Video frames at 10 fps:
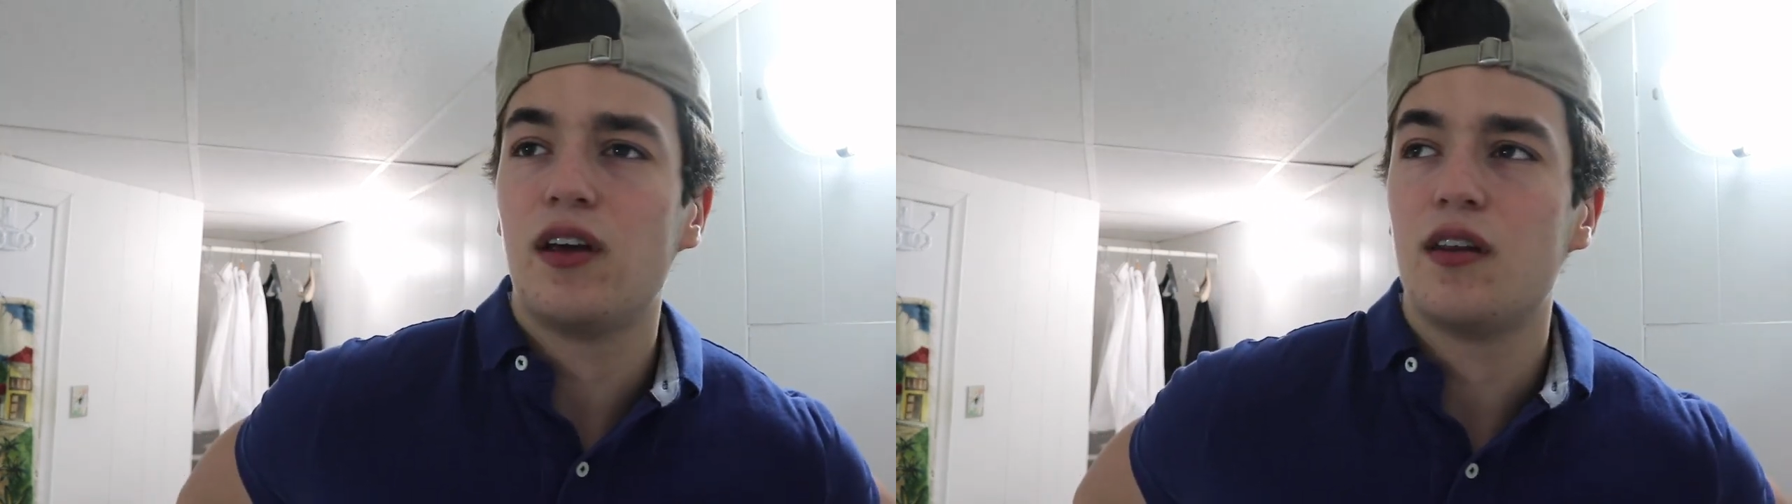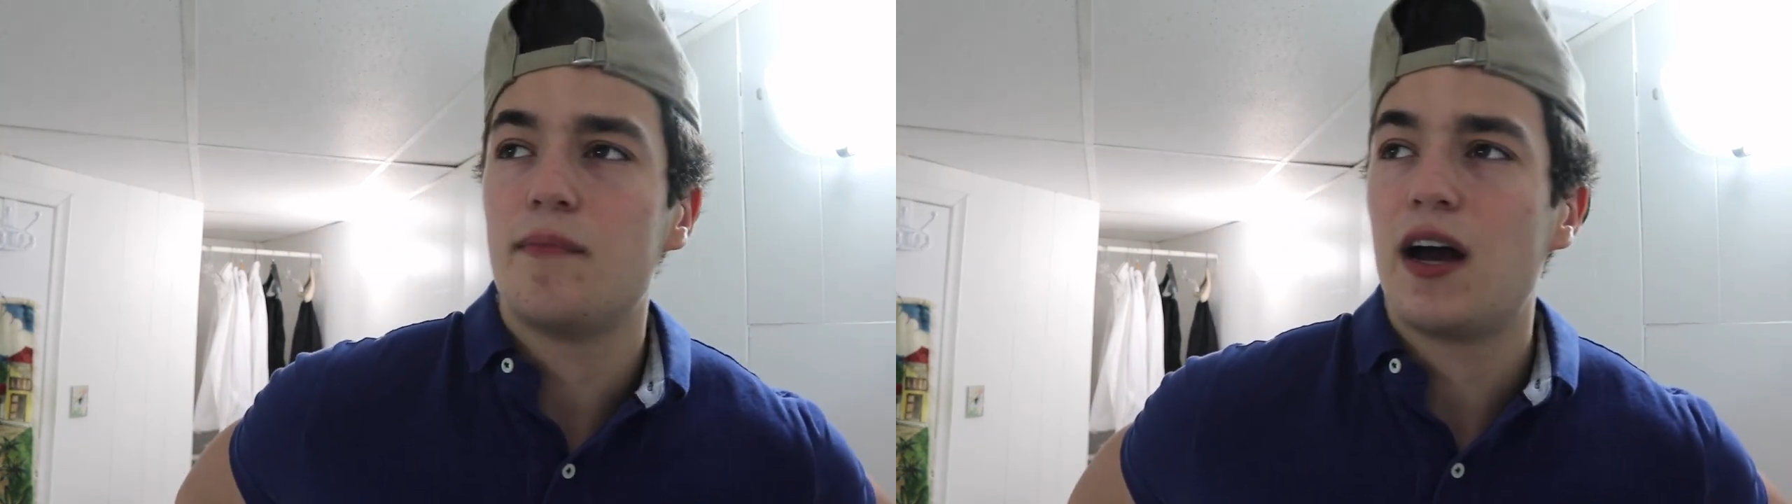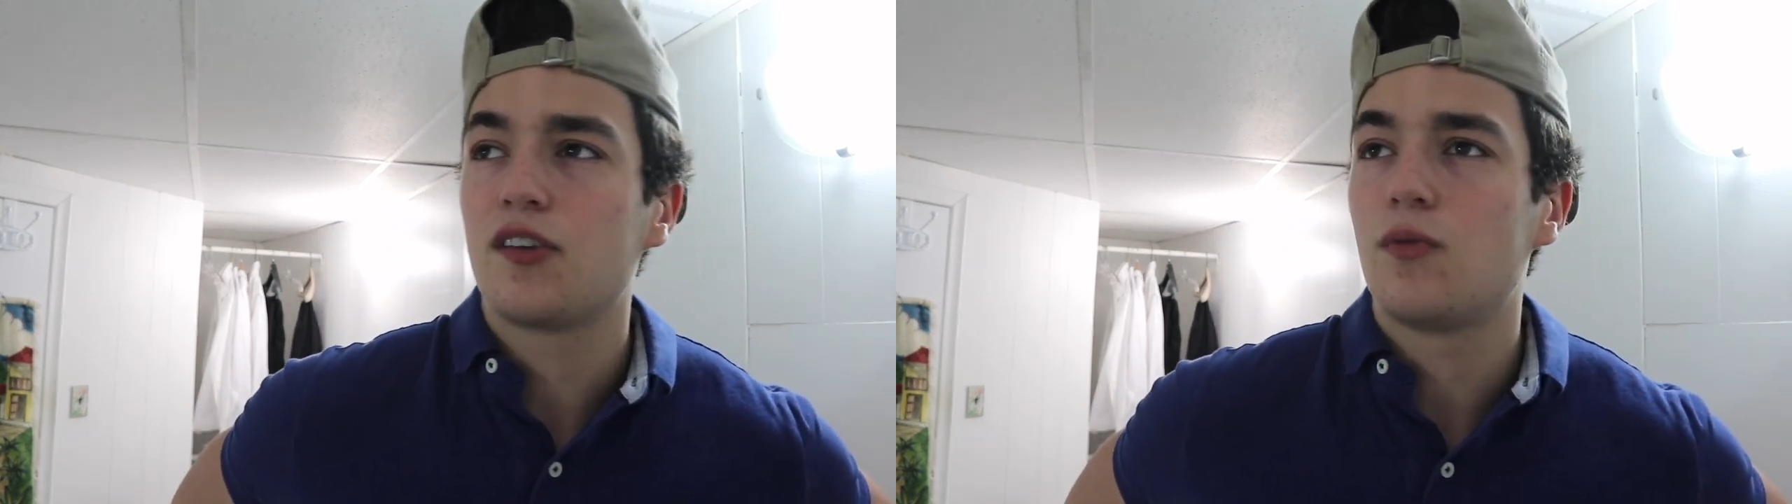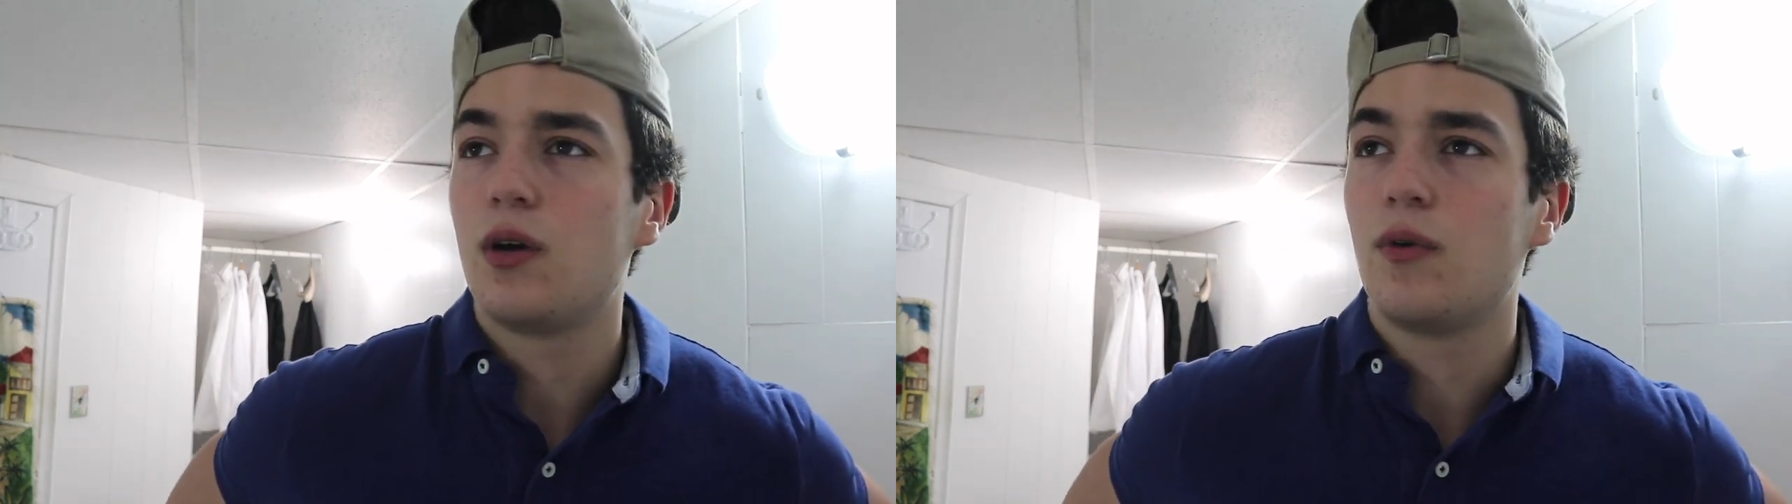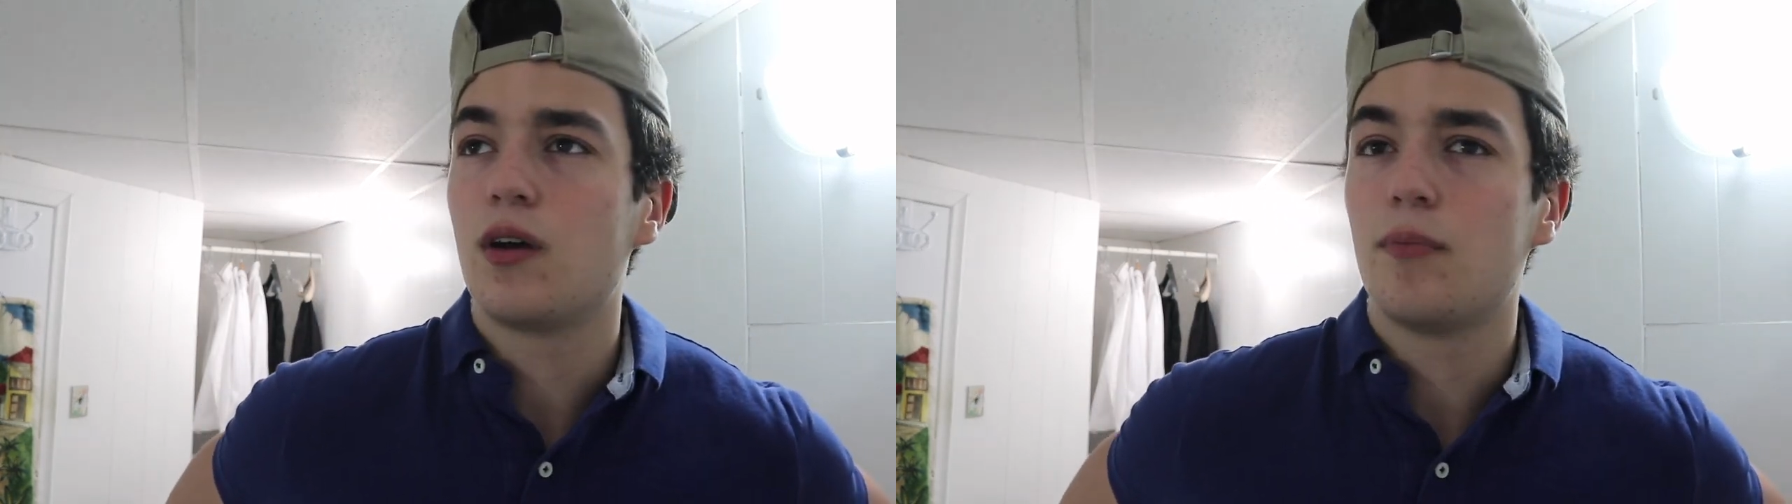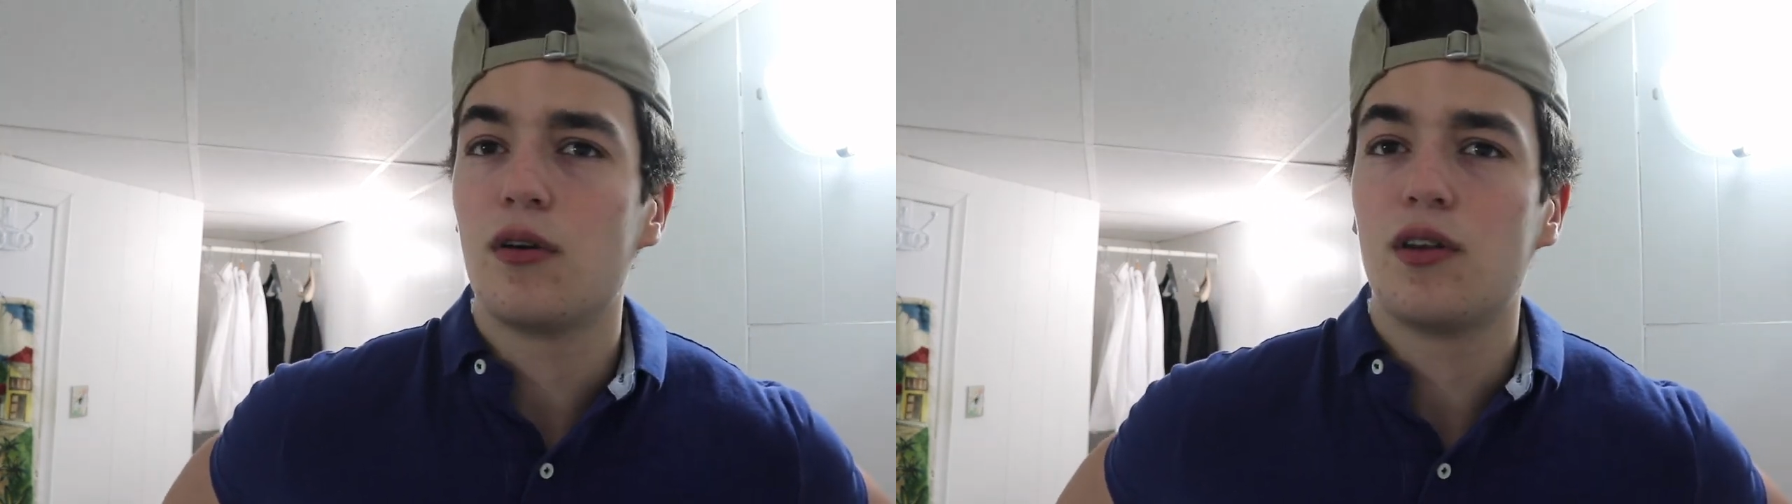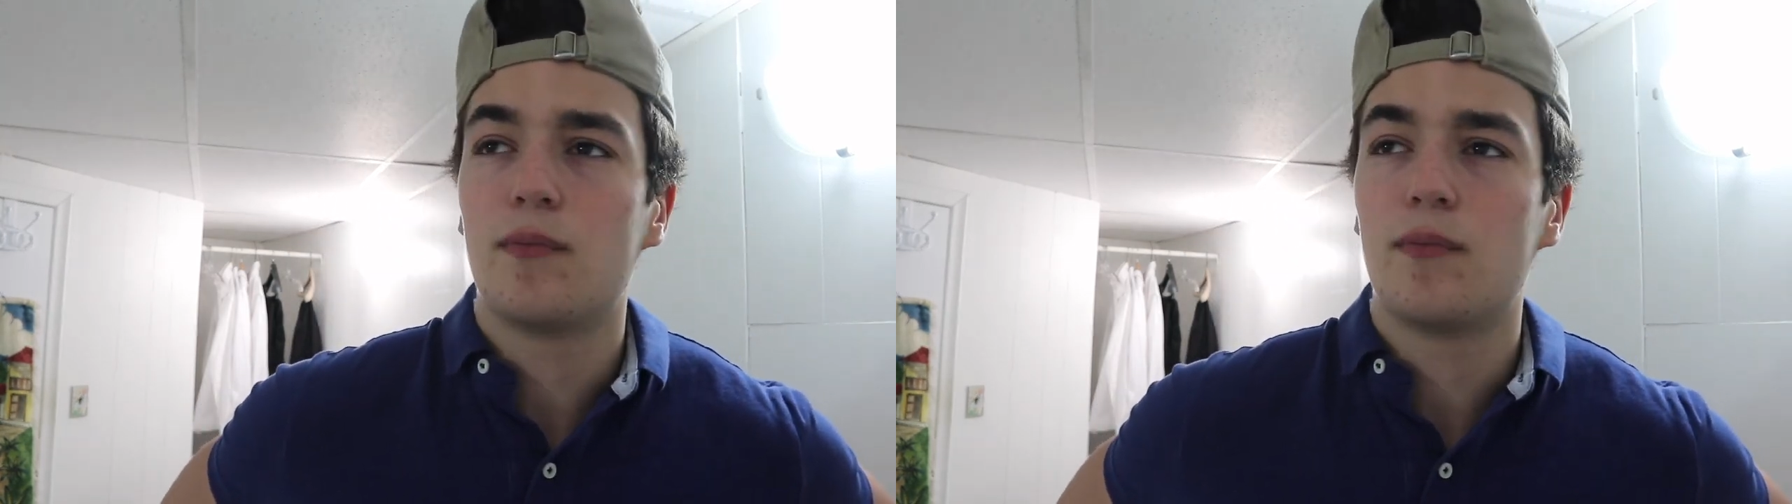and the max weight we can put on